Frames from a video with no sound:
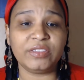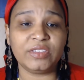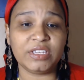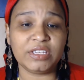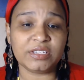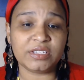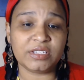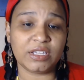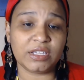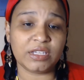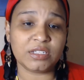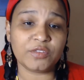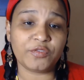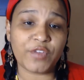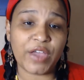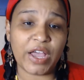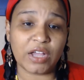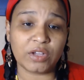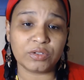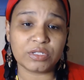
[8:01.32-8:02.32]
these things
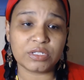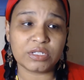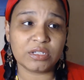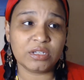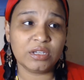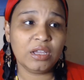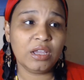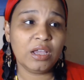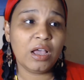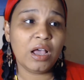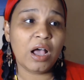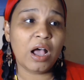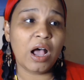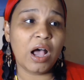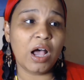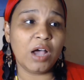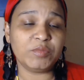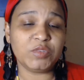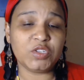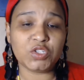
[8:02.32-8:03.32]
felt.
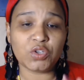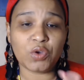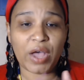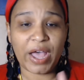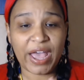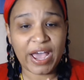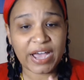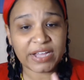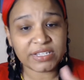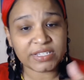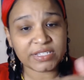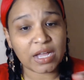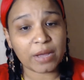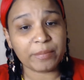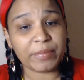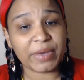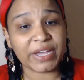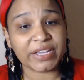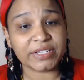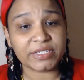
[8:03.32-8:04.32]
Um, so I had
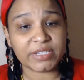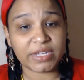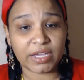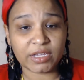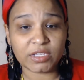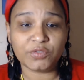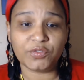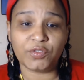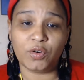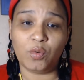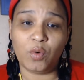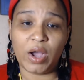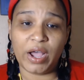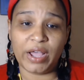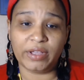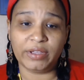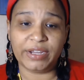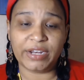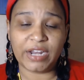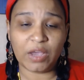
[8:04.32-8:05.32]
stopped buying decks for a
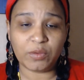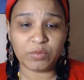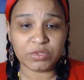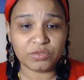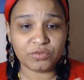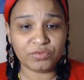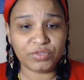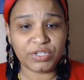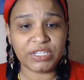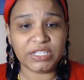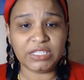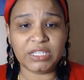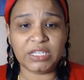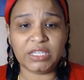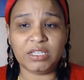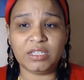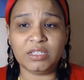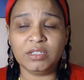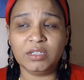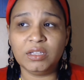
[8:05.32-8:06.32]
while. And I was
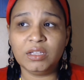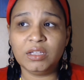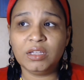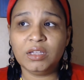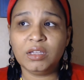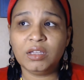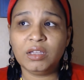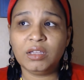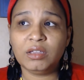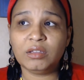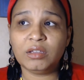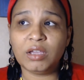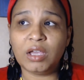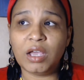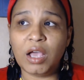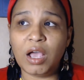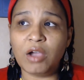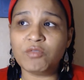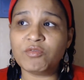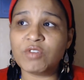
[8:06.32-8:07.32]
really
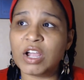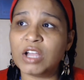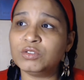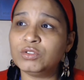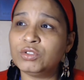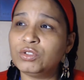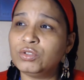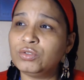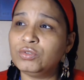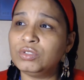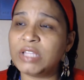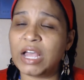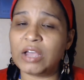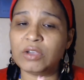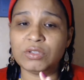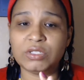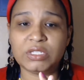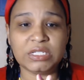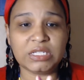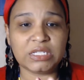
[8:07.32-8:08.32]
around
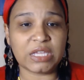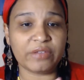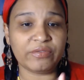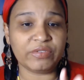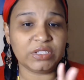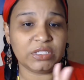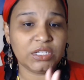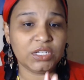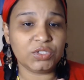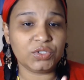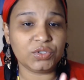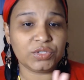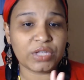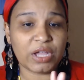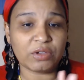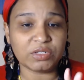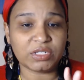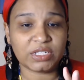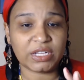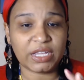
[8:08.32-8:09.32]
2017,
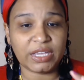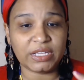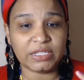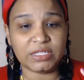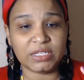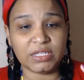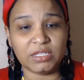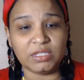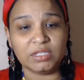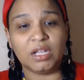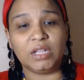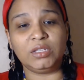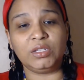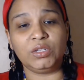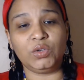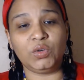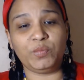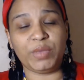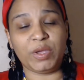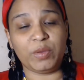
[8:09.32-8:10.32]
2018, a
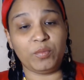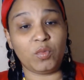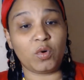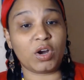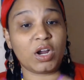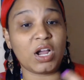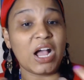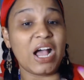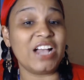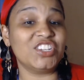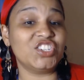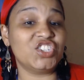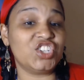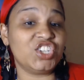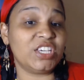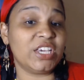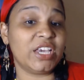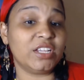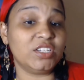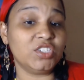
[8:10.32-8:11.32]
little bit more
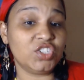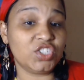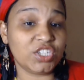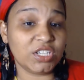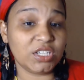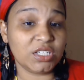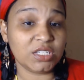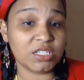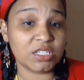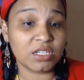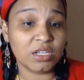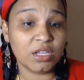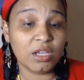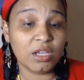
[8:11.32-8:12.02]
conscientious